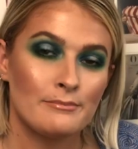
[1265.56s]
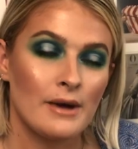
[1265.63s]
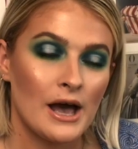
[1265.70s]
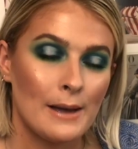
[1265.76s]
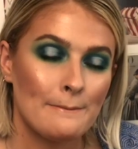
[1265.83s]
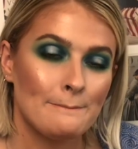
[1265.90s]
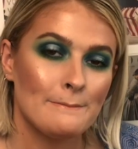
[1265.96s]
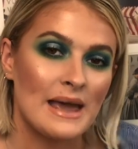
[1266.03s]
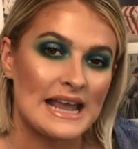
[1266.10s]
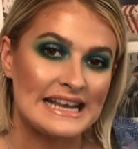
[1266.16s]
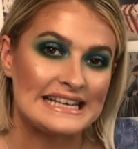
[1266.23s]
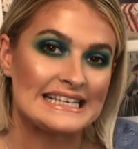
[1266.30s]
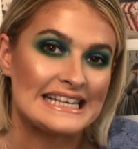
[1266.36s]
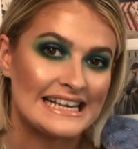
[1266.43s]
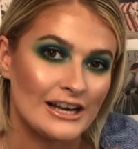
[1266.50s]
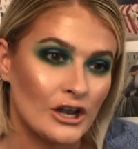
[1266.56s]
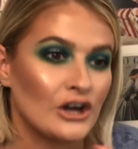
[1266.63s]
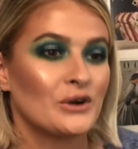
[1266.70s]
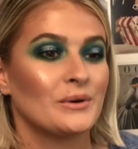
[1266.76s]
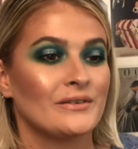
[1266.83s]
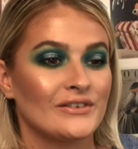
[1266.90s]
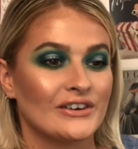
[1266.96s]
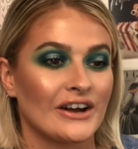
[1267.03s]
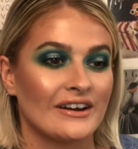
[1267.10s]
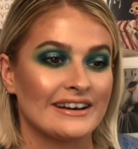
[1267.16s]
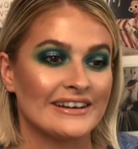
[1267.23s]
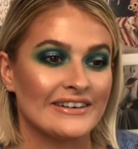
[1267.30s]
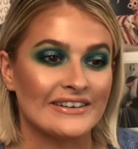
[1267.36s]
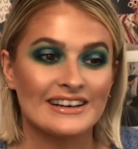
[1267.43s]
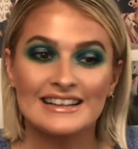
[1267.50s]
mermaidy look we've got going
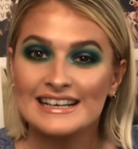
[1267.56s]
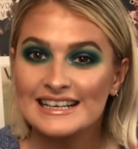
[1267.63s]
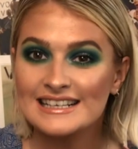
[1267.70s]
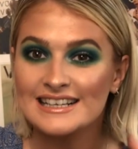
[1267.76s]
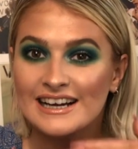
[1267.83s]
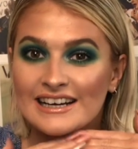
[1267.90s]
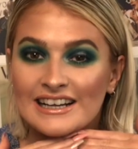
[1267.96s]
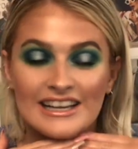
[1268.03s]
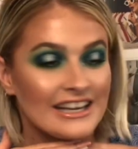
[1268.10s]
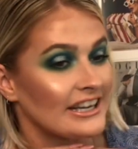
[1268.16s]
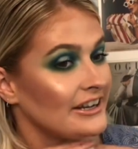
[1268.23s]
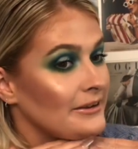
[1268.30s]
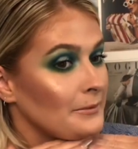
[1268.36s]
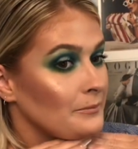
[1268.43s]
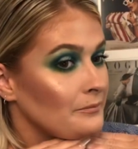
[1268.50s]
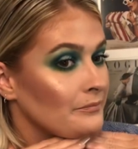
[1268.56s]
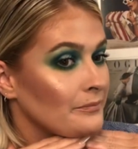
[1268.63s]
on. I think it's kind of cute.